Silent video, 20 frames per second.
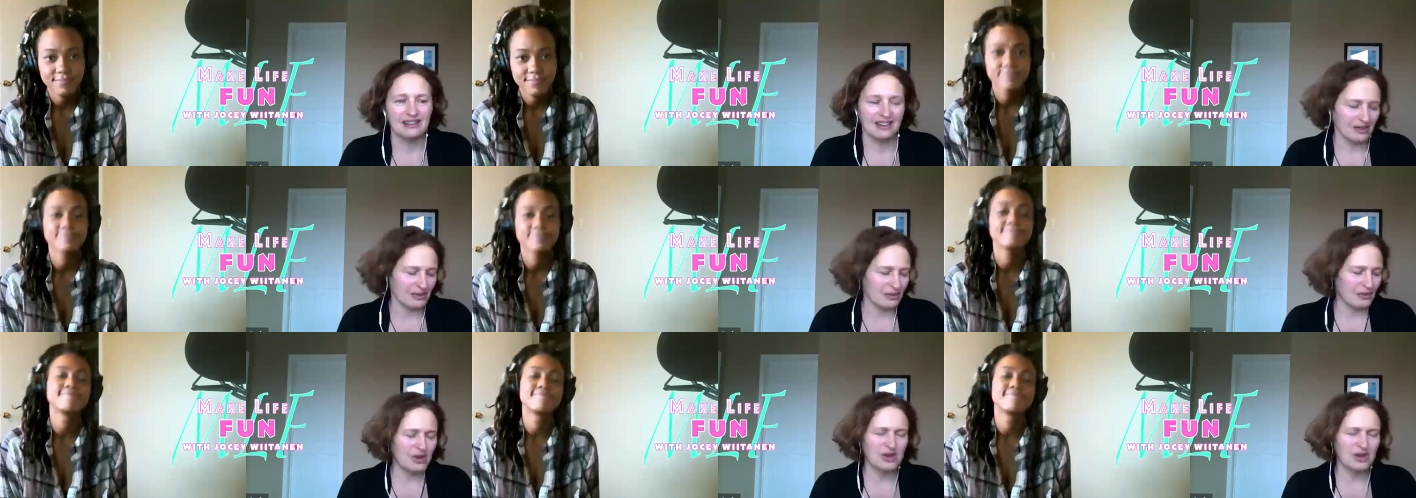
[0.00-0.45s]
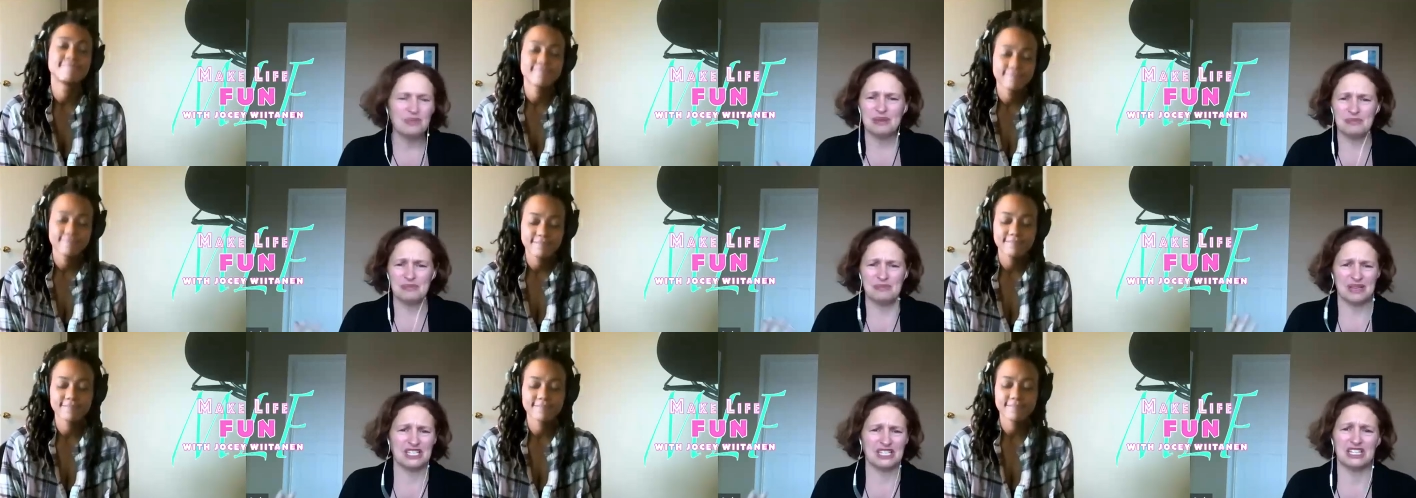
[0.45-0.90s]
Speaker 1: I don't want to be
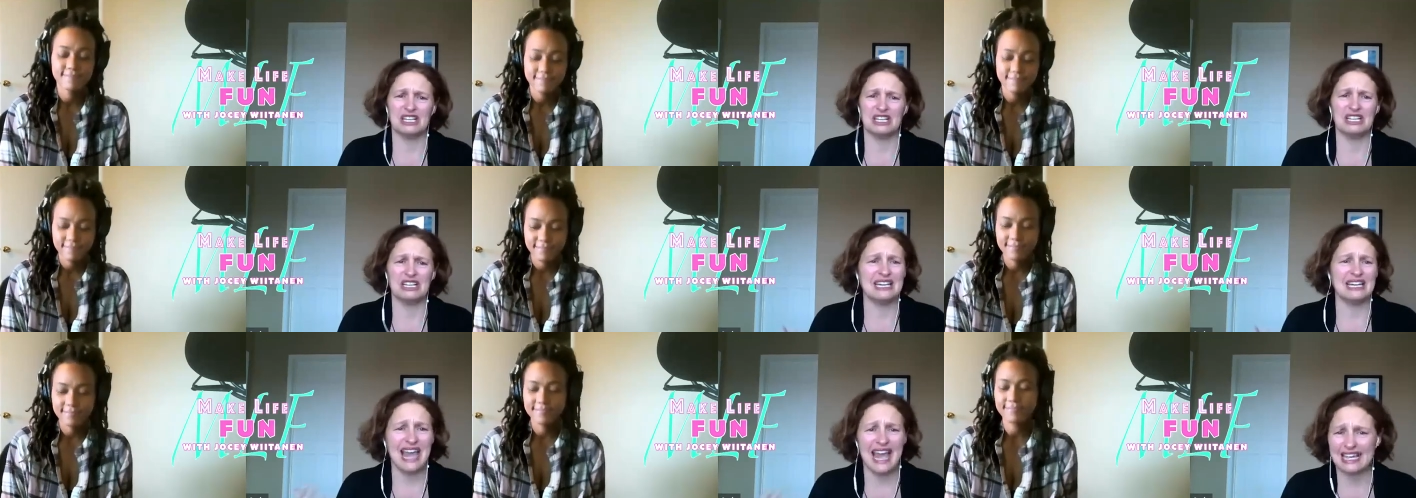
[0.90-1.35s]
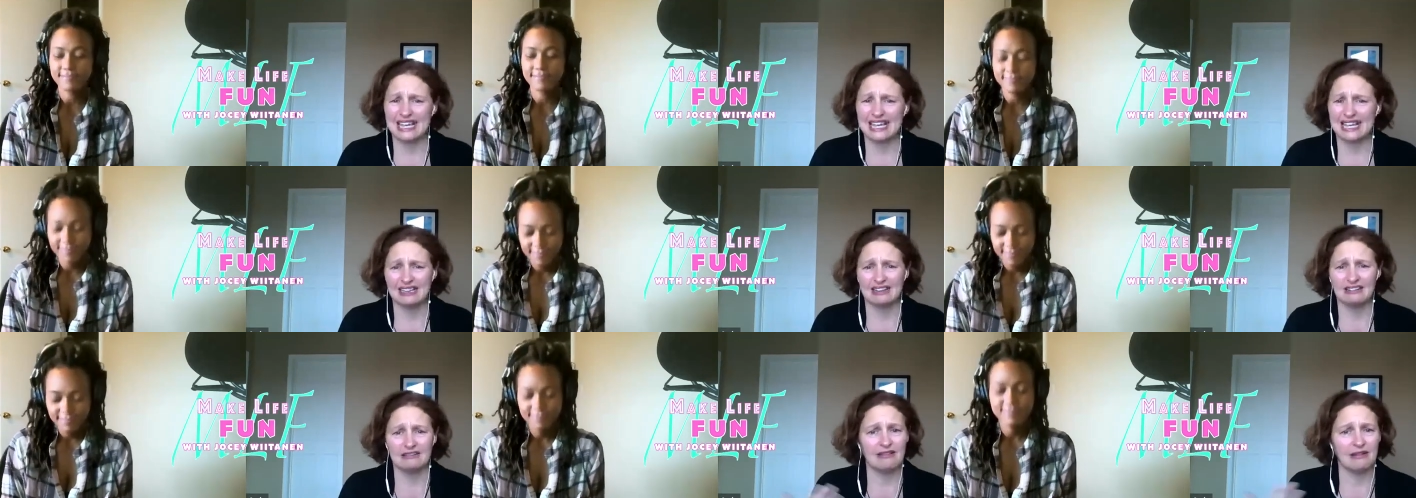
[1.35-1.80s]
bitchy and naggy
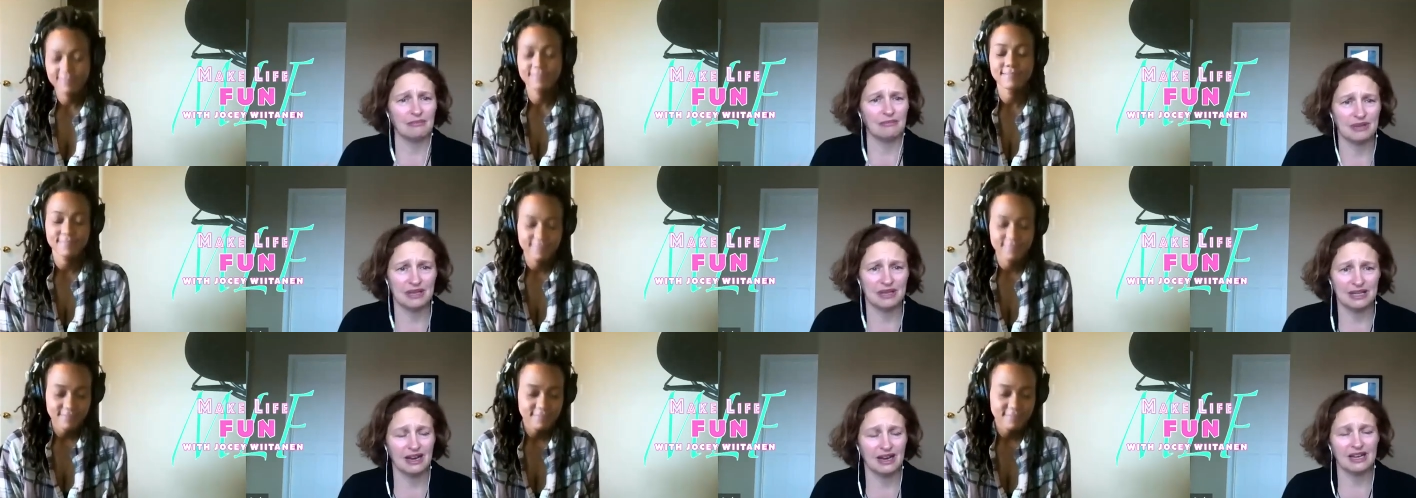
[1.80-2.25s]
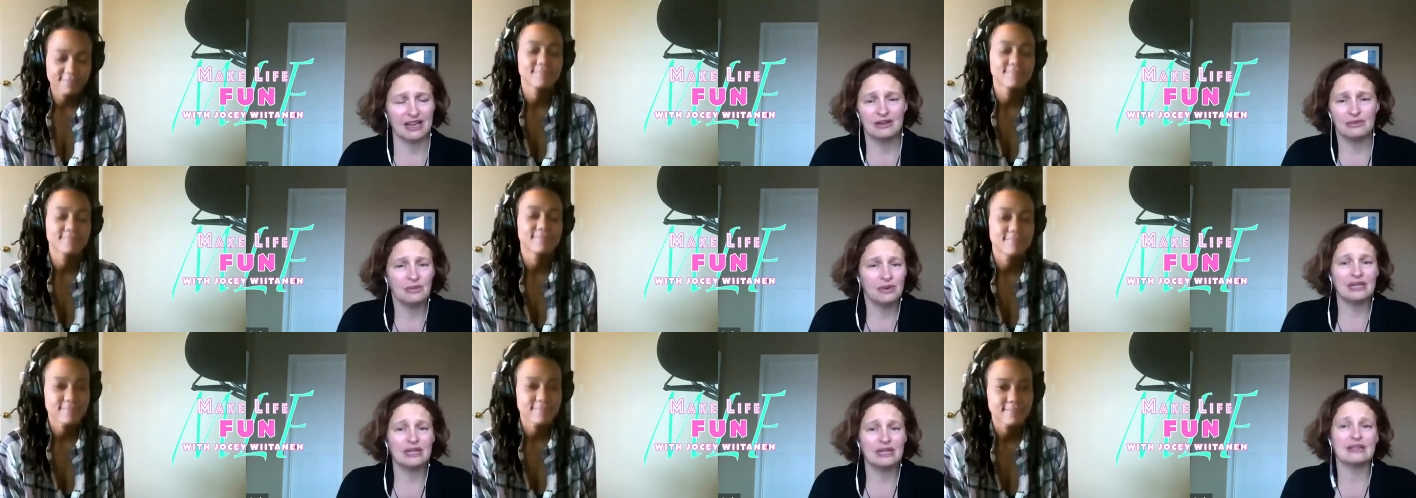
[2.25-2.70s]
and grumpy. I don't
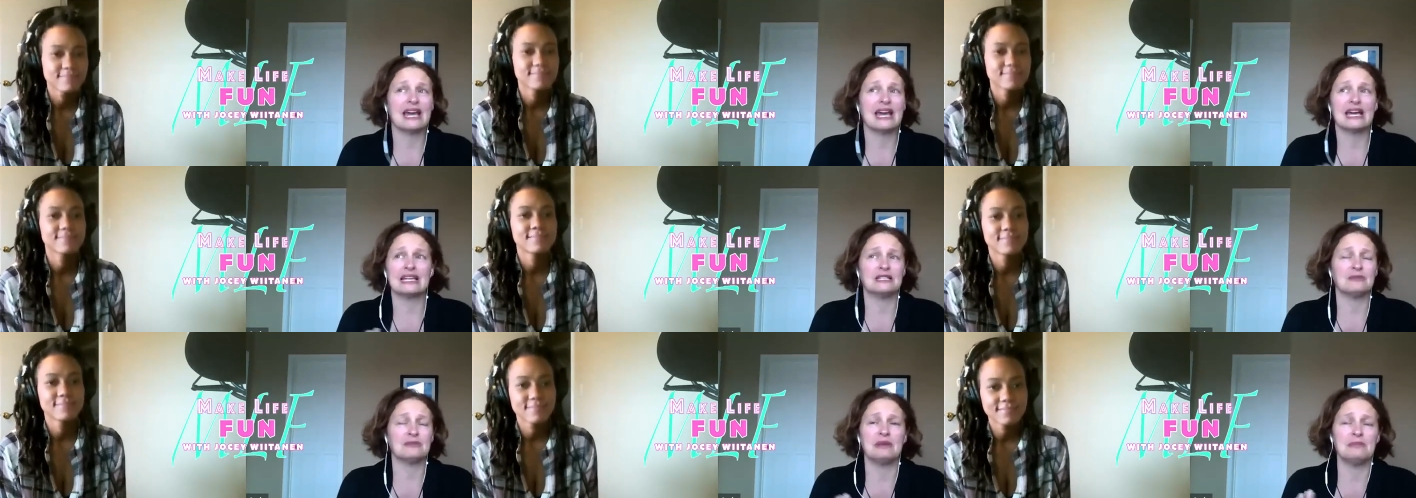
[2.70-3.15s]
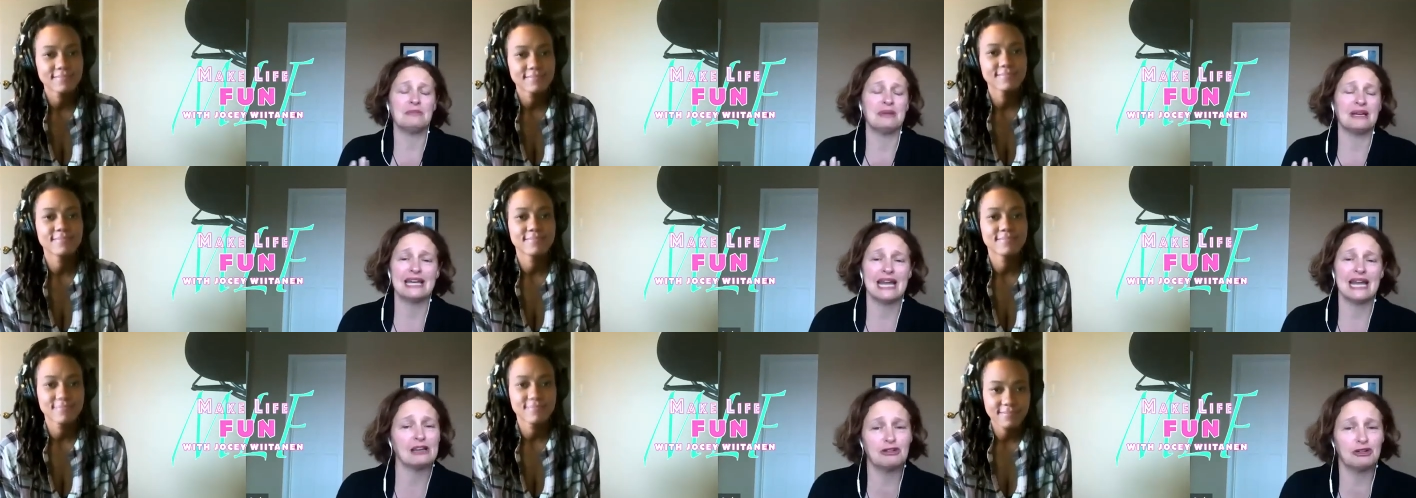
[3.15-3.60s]
want that to be my
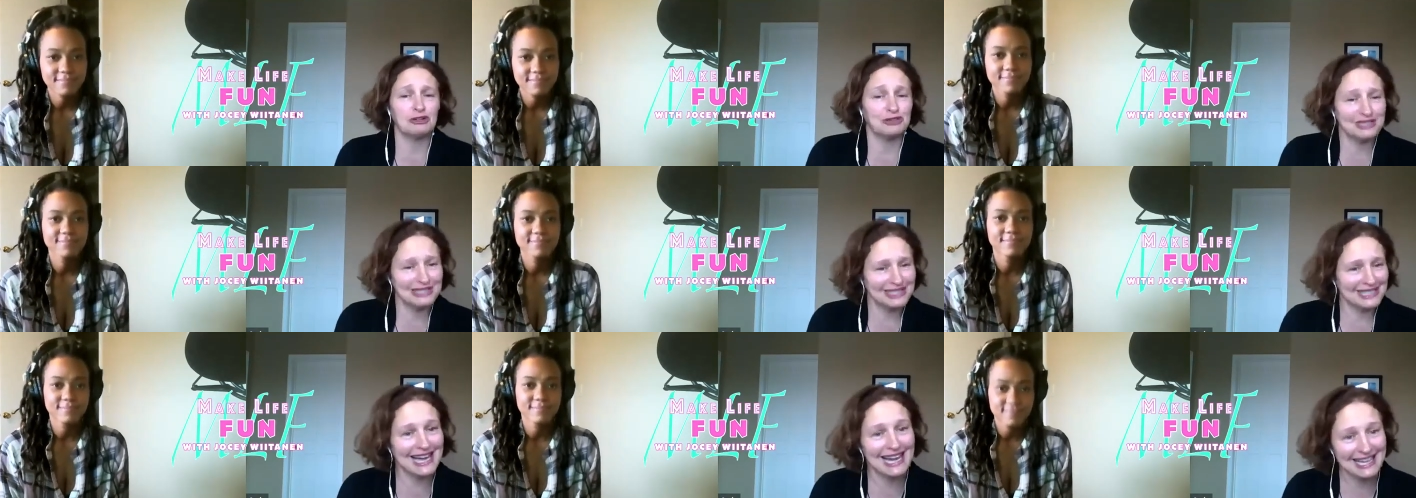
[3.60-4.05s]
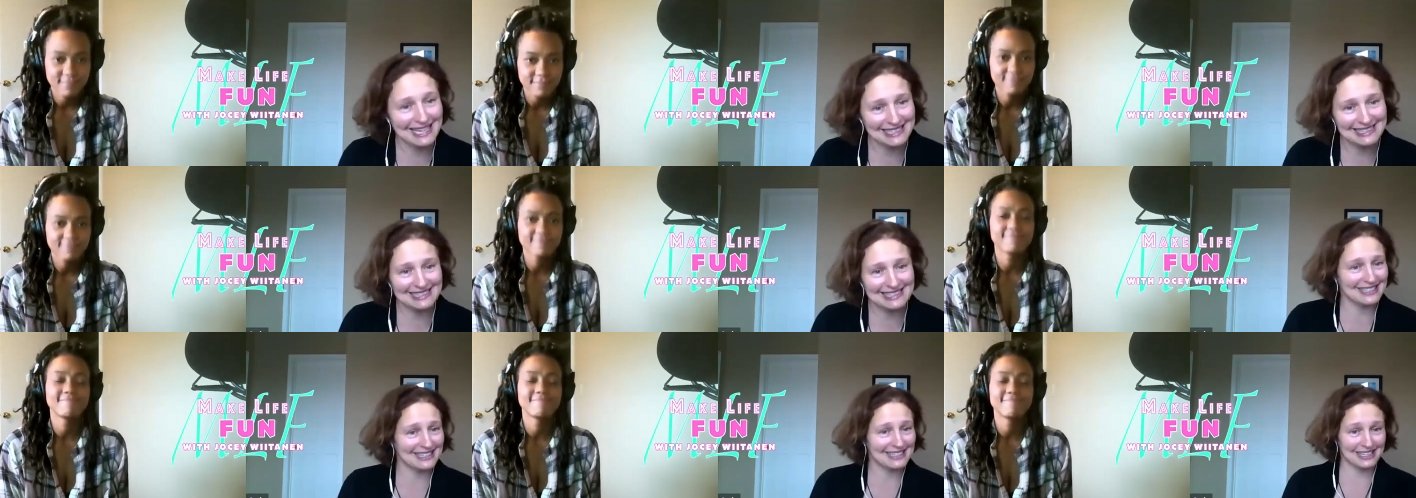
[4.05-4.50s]
natural state.
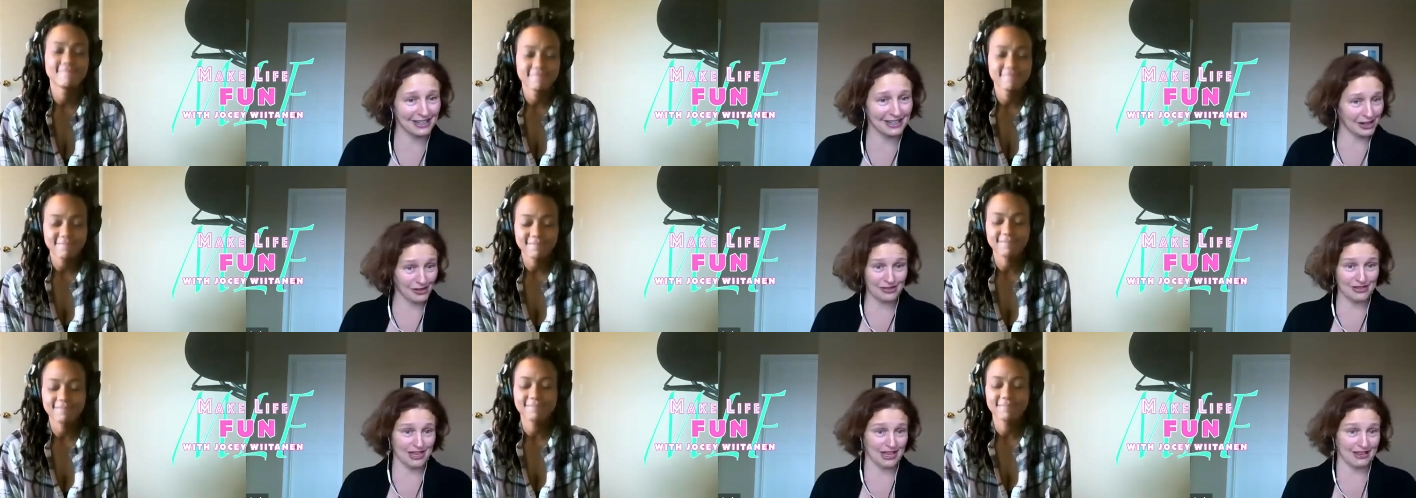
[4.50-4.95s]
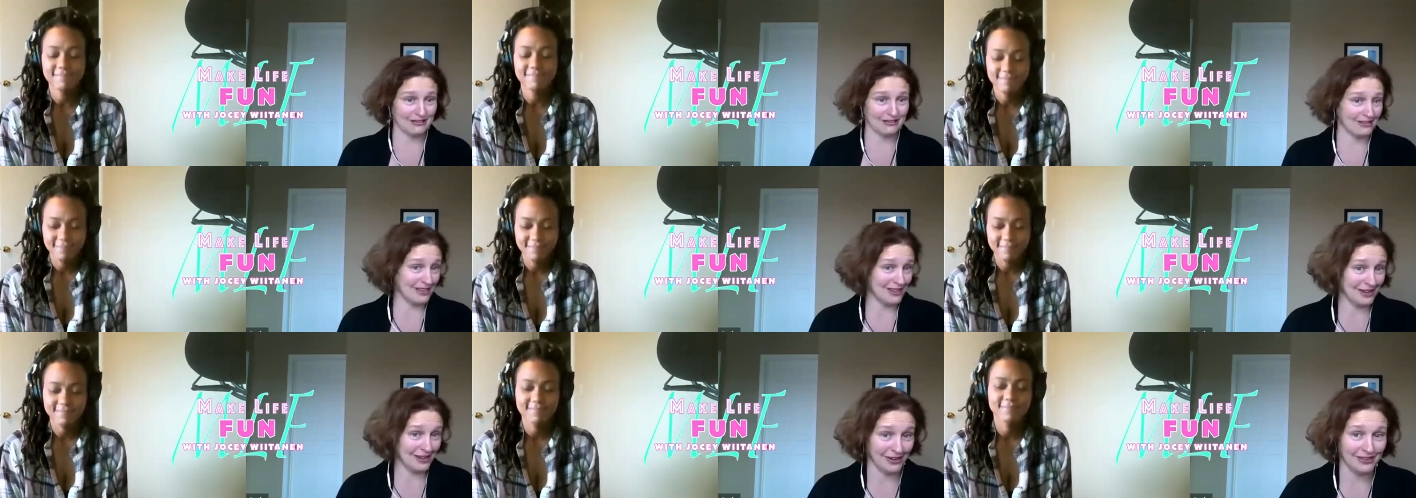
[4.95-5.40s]
Mm-hmm. And I can go there,
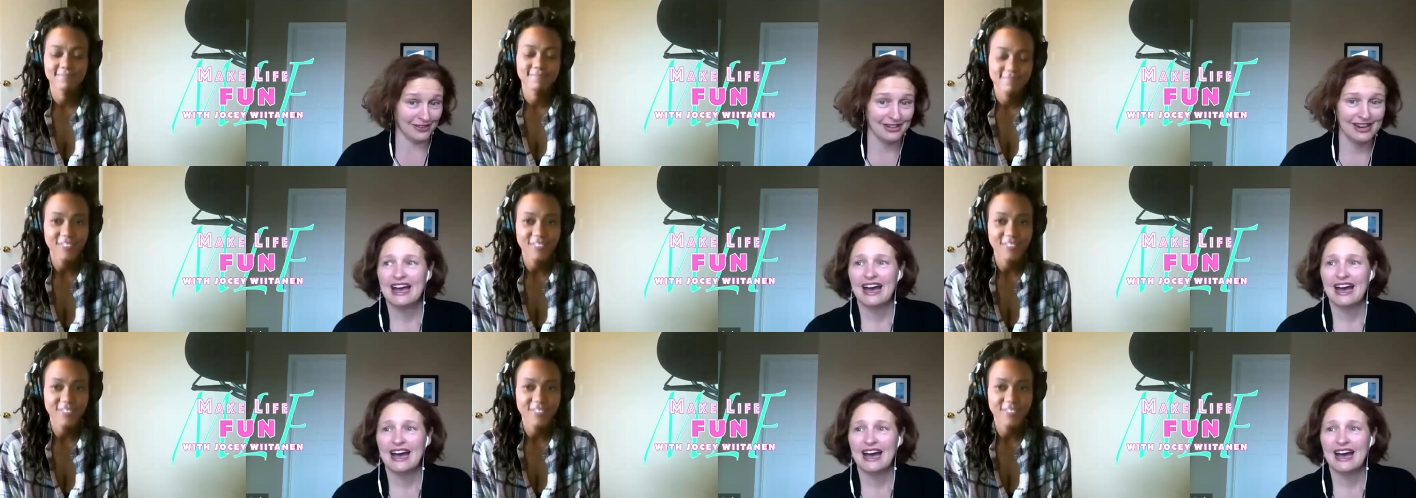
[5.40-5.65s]
you know,